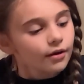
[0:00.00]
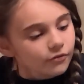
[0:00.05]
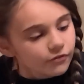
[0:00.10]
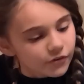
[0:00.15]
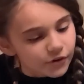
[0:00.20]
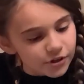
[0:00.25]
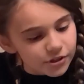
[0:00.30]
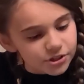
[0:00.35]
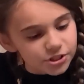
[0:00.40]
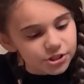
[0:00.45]

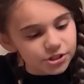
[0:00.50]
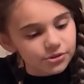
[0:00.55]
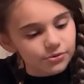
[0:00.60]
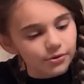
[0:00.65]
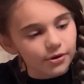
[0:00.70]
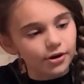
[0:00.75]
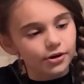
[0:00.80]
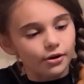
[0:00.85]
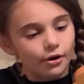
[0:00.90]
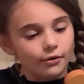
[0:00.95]
First, you
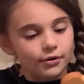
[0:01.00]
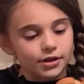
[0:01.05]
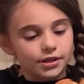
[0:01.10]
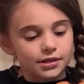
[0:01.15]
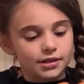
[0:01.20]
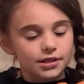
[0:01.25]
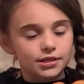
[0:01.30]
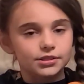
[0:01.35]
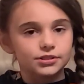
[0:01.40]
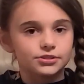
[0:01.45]
are
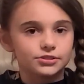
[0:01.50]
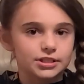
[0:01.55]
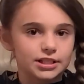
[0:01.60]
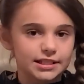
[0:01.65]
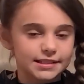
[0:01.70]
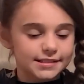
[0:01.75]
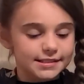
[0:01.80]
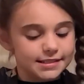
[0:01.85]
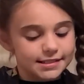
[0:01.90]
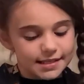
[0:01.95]
going to
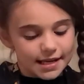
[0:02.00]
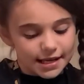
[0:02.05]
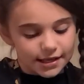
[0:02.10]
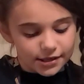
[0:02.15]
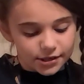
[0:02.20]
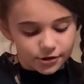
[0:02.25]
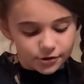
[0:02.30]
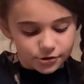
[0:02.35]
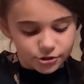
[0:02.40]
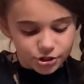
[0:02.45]
need to take
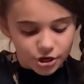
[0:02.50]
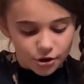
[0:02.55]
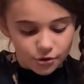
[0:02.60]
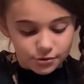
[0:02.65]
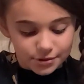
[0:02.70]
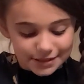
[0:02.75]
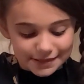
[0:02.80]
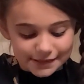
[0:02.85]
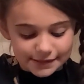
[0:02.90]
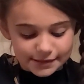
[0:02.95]
your
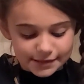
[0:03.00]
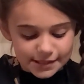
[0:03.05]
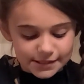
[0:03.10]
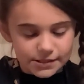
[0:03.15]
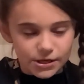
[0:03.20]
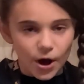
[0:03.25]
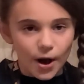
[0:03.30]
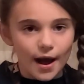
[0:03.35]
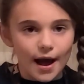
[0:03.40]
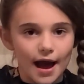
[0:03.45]
toast. It does
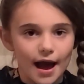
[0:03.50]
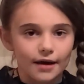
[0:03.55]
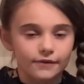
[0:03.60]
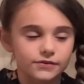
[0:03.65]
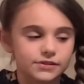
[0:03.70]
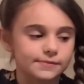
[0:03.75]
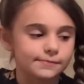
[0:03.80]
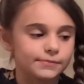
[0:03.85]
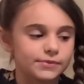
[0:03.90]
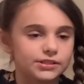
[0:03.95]
not have
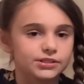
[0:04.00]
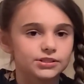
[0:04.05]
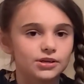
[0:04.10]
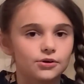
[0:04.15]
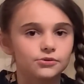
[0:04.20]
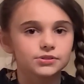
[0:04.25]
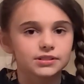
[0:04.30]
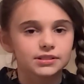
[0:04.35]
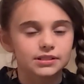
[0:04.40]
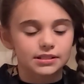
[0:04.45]
to be
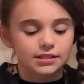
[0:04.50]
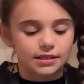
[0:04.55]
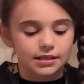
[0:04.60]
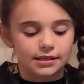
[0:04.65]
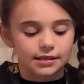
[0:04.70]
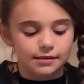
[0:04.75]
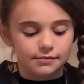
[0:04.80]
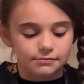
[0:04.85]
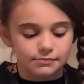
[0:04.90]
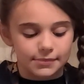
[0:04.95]
toasted. It
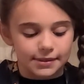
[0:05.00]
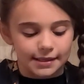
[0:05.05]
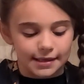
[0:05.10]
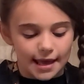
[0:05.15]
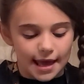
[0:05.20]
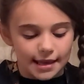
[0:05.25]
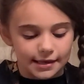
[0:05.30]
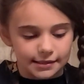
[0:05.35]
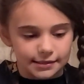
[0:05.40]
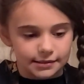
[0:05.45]
can be
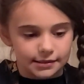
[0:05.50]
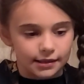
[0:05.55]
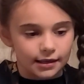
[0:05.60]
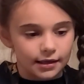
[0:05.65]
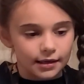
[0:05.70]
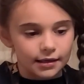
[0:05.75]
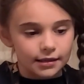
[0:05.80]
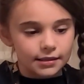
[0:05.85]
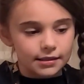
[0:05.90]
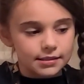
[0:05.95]
any
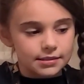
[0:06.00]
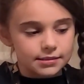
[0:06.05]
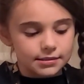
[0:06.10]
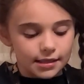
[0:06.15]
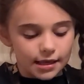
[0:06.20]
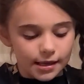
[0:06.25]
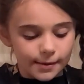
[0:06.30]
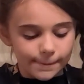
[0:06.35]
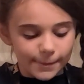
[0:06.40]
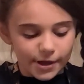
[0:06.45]

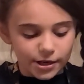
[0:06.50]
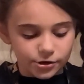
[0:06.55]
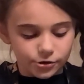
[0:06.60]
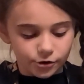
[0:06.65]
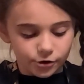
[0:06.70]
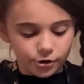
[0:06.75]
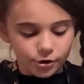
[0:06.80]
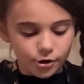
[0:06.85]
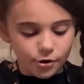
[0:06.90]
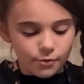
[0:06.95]
type. And
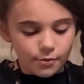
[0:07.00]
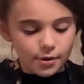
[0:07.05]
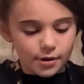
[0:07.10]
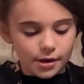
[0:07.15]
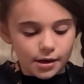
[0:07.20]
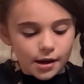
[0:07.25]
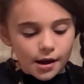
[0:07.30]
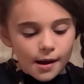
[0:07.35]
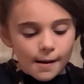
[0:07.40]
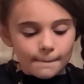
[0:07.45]
you're going to want
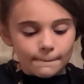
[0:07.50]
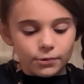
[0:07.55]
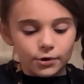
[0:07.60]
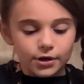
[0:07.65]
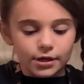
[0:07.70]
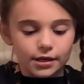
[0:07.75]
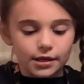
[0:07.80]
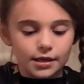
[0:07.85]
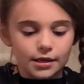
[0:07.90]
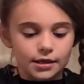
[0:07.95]
to put
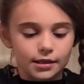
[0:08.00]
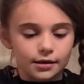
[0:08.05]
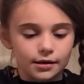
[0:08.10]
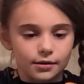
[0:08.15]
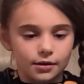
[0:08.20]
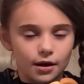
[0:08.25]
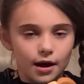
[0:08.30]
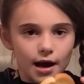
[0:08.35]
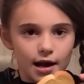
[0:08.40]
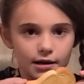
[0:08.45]
it in
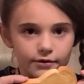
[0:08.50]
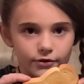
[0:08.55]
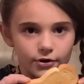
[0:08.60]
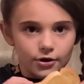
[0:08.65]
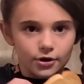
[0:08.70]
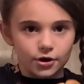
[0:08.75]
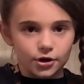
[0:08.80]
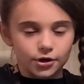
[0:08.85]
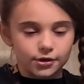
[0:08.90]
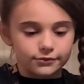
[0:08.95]
kind of a
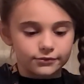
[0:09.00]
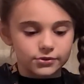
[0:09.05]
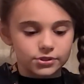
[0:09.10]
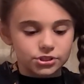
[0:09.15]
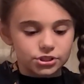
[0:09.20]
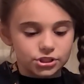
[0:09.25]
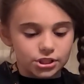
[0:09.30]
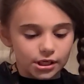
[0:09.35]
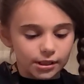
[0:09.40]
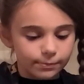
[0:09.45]
curved
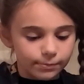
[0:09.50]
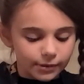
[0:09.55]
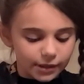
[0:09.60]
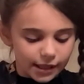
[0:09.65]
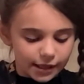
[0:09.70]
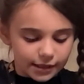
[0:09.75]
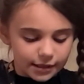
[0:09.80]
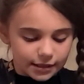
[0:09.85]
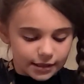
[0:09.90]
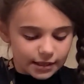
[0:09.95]
shape
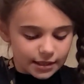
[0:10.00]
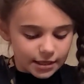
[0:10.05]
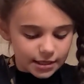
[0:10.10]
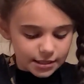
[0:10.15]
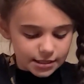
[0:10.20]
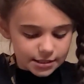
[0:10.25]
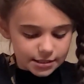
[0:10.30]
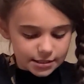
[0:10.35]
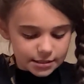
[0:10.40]
like this.